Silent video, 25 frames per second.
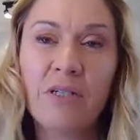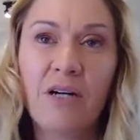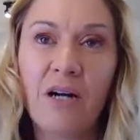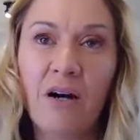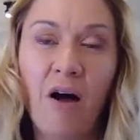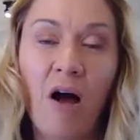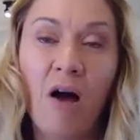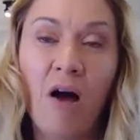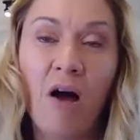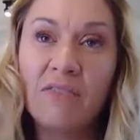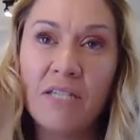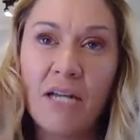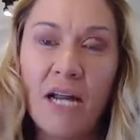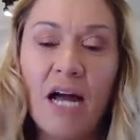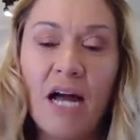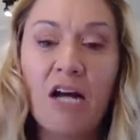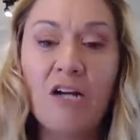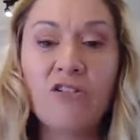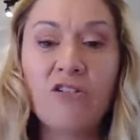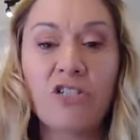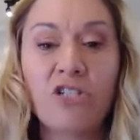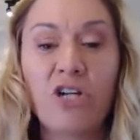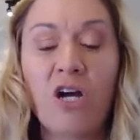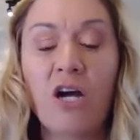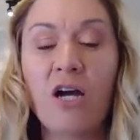I've said
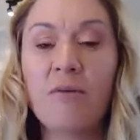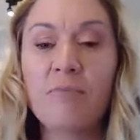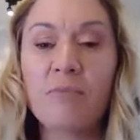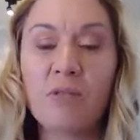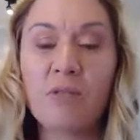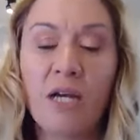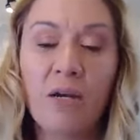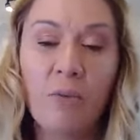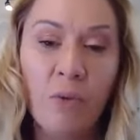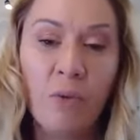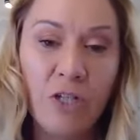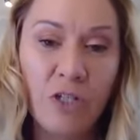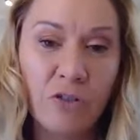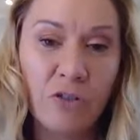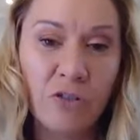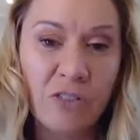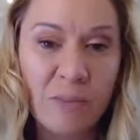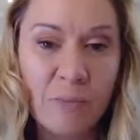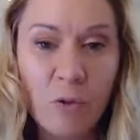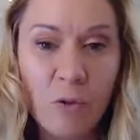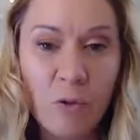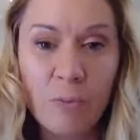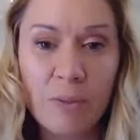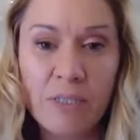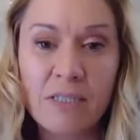100 times, when you're a
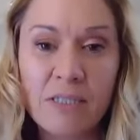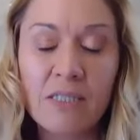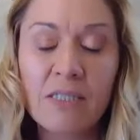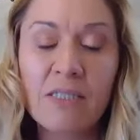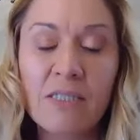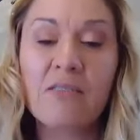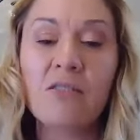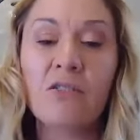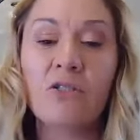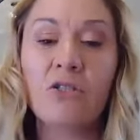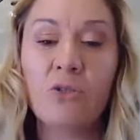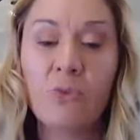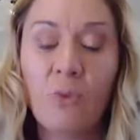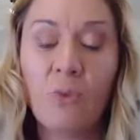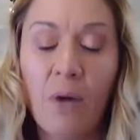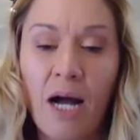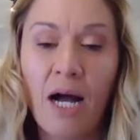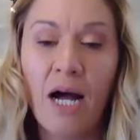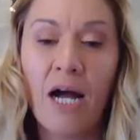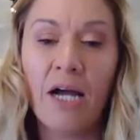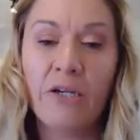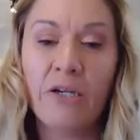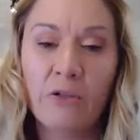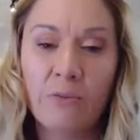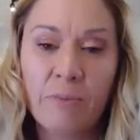small business, you
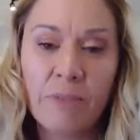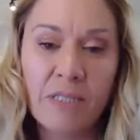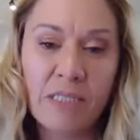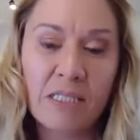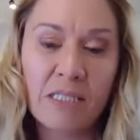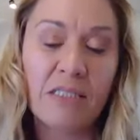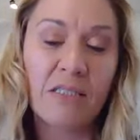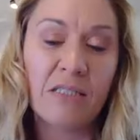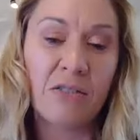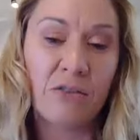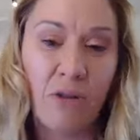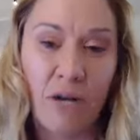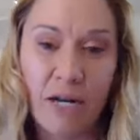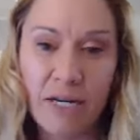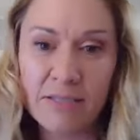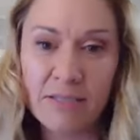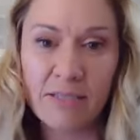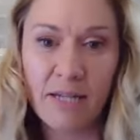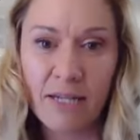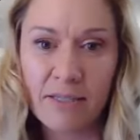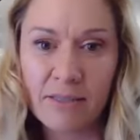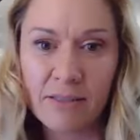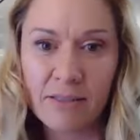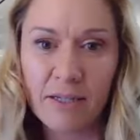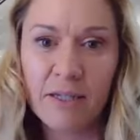are your business's greatest
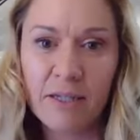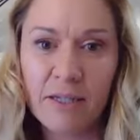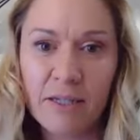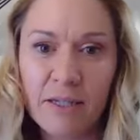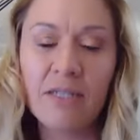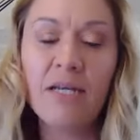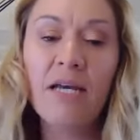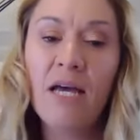asset.